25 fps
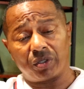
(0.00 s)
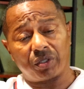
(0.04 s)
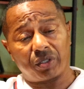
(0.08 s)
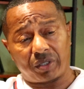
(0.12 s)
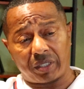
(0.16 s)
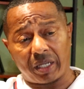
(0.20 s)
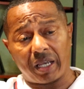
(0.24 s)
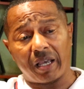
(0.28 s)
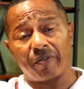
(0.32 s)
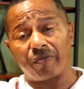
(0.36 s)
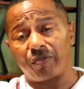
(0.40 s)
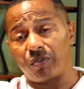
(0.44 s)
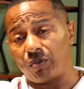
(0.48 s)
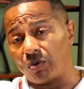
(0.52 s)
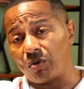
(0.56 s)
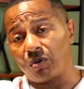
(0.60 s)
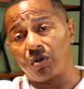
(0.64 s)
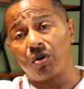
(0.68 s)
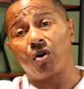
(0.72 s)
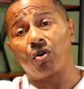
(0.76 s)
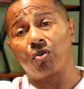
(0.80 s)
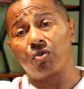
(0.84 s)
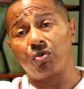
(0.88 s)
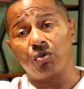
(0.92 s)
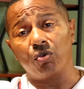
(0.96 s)
it's time for you to
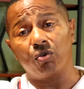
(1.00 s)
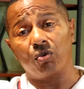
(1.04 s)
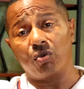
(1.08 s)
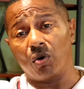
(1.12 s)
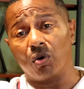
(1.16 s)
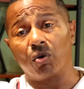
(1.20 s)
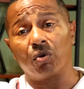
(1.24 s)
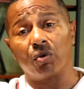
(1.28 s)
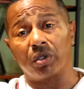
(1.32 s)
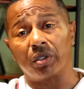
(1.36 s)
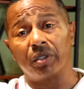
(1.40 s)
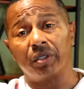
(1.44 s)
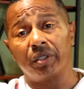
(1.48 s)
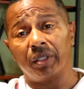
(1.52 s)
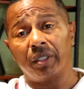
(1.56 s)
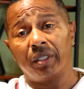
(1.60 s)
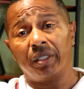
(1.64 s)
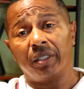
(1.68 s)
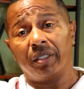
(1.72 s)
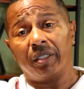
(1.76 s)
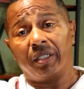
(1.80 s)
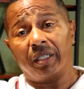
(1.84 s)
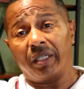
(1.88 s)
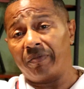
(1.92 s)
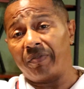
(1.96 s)
go, you going.
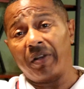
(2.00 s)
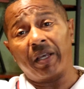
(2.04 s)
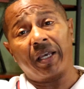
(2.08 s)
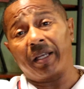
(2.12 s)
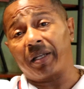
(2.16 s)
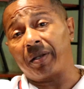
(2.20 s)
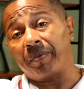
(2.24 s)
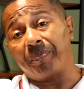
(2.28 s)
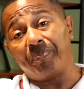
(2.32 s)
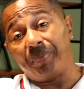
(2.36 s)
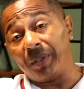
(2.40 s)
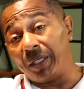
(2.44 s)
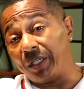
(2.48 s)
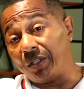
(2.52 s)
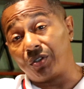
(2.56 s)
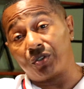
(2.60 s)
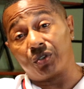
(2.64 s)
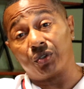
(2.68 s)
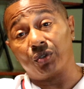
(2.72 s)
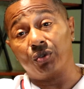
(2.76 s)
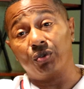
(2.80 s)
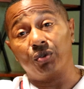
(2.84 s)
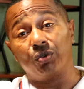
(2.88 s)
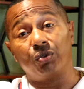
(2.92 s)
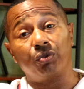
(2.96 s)
If they had to
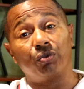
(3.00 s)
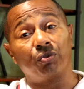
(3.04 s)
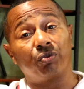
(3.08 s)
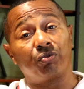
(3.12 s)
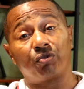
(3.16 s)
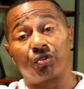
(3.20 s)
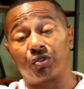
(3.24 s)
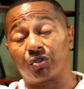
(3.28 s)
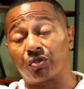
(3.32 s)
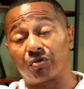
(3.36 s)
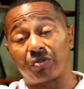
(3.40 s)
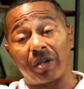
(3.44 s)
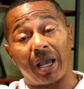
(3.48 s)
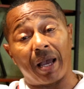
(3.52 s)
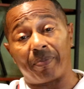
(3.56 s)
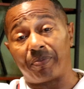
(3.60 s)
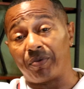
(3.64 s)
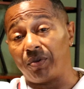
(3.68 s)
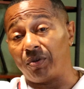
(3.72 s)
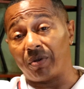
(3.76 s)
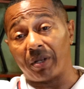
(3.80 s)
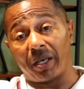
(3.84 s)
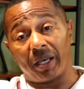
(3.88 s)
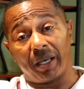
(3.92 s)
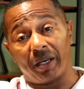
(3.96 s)
beat you,
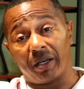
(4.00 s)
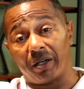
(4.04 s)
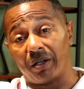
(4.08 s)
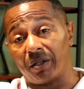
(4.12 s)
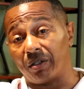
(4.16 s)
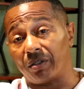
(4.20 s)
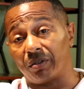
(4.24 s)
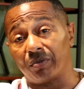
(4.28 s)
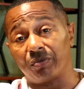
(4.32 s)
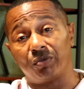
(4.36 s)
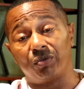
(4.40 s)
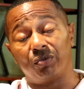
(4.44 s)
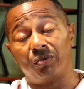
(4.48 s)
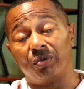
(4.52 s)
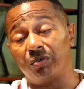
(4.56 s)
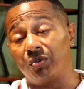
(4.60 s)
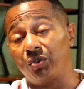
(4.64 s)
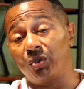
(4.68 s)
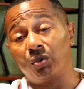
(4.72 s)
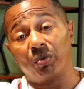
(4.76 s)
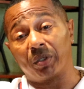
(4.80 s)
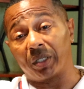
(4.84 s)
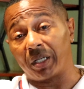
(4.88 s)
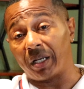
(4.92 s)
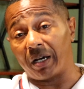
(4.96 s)
strap you down,
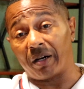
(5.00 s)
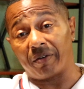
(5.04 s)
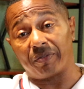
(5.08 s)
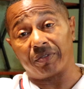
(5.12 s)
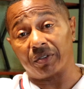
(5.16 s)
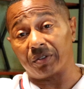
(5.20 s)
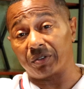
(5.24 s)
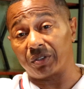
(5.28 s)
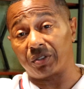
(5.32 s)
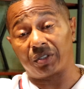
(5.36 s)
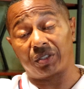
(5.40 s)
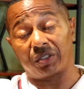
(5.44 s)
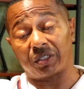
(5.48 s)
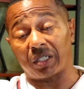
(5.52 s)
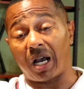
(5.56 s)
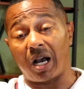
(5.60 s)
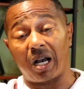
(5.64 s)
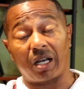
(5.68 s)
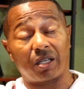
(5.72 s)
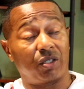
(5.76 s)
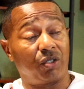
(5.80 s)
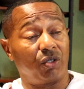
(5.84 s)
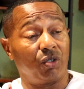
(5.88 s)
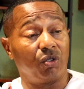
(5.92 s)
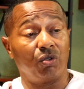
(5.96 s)
do whatever,
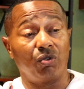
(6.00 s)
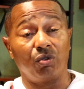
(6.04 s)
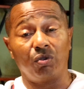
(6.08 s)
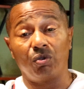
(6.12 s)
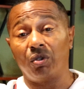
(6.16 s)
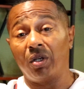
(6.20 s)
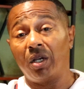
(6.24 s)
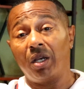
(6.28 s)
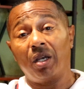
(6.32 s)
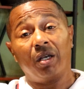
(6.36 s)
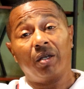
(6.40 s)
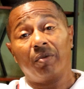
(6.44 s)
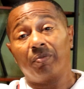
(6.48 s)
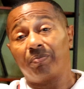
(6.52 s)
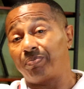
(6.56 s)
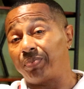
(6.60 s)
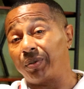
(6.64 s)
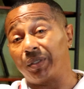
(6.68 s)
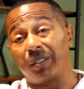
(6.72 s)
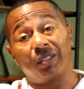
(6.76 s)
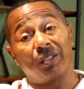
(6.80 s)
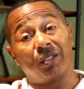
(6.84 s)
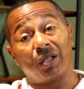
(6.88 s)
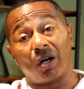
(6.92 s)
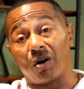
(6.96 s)
shock you,
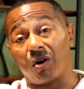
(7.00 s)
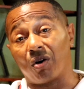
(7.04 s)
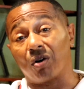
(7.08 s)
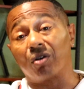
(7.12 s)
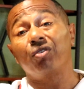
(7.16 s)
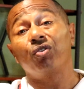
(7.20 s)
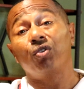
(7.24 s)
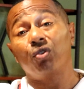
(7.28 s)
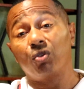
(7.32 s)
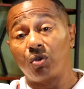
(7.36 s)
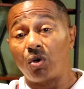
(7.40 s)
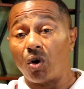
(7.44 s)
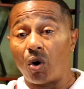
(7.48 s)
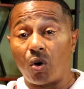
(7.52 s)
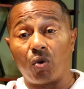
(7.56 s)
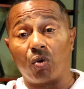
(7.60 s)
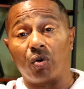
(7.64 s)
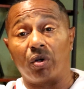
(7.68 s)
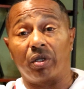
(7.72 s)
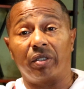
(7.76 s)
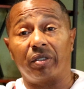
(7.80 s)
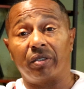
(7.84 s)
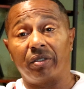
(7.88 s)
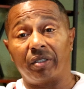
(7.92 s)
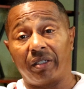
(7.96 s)
put the dog, you
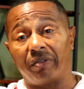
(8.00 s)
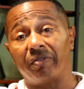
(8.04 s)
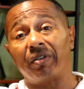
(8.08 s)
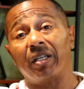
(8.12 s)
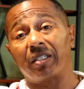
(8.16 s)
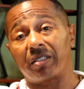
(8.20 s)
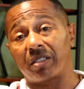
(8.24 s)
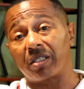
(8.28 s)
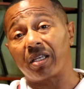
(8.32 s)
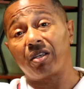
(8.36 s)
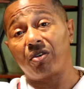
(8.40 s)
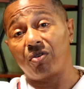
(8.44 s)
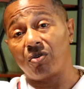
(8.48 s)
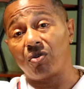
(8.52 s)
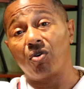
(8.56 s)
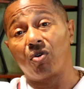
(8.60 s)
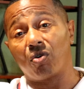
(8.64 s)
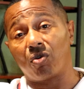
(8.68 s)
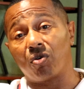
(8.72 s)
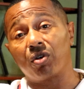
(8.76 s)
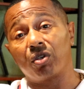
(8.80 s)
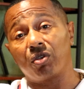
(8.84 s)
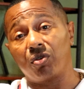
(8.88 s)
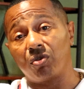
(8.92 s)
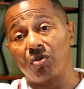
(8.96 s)
going. If they say you
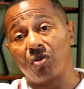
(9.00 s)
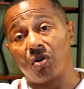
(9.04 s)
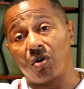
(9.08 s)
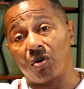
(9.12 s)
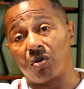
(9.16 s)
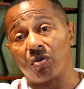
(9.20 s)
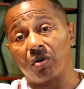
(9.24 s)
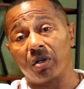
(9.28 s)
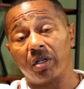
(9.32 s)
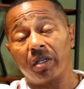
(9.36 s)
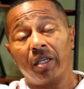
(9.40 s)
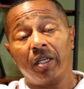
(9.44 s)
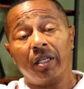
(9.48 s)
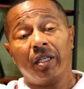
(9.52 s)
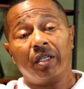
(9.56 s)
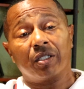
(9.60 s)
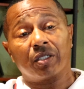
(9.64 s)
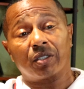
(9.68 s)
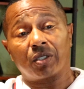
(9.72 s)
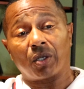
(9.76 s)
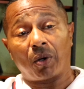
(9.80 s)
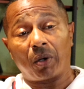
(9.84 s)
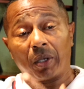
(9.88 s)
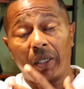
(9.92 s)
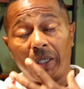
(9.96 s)
going, you going.
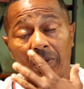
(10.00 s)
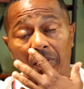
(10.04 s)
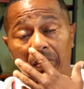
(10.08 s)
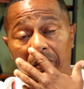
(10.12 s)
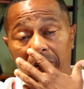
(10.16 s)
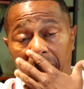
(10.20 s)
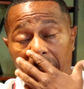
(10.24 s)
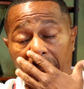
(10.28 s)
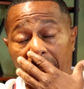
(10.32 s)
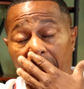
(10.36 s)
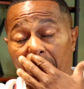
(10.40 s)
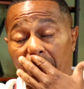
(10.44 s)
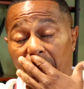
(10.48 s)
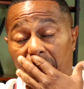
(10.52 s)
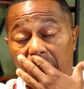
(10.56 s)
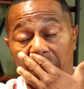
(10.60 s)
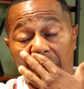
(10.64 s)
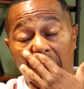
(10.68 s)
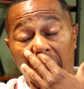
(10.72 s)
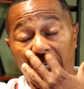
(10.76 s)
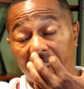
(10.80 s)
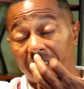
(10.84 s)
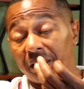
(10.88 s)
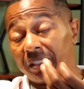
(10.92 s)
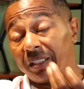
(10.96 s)
So he was he was
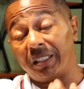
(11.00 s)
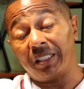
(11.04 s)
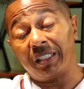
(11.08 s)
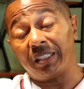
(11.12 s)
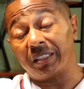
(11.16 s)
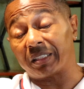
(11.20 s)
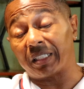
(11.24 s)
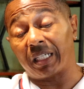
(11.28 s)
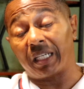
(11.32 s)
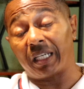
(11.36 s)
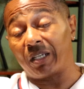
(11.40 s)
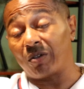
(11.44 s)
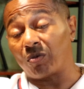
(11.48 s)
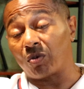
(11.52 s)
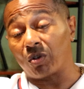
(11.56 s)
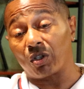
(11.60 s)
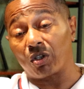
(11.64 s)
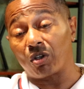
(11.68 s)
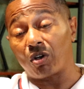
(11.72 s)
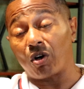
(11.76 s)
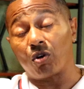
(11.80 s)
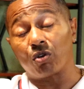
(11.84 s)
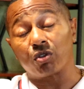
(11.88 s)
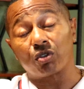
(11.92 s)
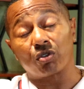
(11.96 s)
bucking and he said he didn't want
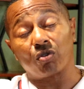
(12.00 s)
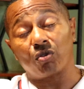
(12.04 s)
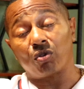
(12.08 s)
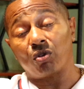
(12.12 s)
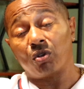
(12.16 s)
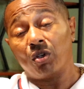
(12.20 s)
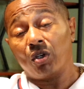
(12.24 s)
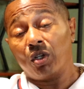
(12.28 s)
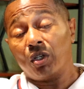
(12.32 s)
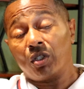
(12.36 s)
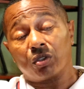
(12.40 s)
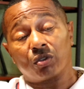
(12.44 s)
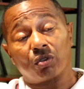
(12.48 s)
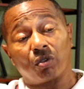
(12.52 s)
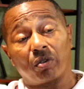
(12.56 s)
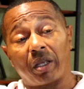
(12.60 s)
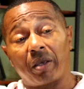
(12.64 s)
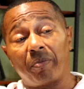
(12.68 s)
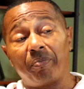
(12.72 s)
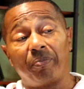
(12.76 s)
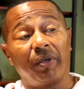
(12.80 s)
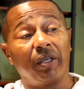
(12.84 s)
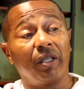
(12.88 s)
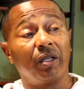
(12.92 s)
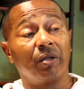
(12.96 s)
to go. So so
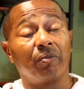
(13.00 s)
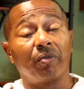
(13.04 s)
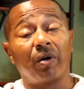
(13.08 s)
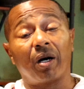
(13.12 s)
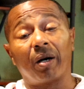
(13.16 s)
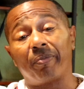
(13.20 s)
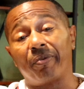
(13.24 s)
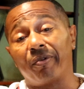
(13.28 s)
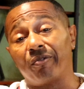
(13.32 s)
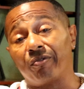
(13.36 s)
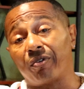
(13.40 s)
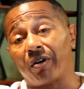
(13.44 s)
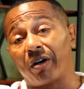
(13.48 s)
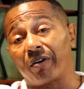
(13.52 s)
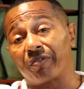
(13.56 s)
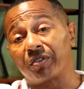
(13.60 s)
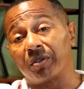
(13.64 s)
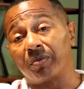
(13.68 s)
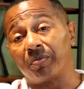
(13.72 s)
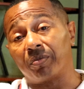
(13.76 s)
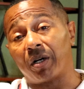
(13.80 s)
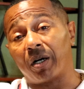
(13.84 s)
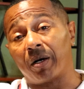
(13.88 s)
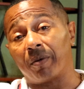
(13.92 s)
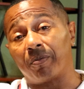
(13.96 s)
they beat him up and
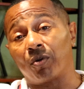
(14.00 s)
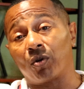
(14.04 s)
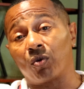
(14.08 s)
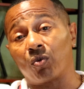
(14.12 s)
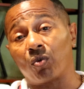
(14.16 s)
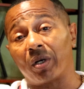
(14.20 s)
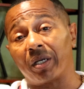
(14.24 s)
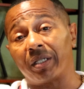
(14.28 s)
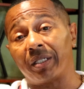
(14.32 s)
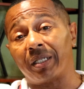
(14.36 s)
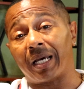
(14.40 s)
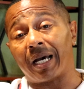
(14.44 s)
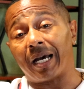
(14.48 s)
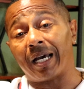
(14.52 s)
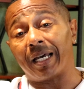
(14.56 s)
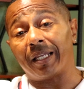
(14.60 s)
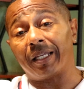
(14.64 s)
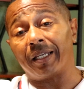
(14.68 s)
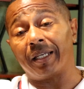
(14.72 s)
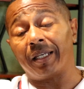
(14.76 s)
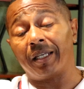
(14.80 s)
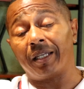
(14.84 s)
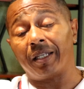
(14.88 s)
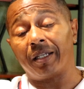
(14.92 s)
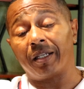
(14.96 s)
roughed him up or
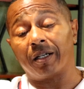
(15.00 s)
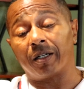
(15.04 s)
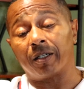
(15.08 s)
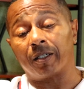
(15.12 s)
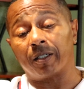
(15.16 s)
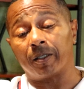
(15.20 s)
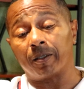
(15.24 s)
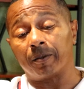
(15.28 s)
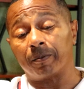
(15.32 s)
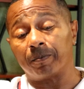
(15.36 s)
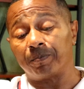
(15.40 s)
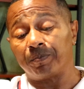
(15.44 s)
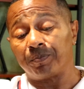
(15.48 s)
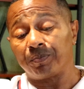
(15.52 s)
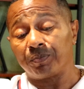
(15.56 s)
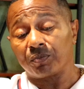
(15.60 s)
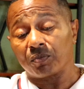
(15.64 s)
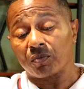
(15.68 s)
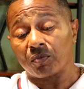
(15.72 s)
whatnot, and um,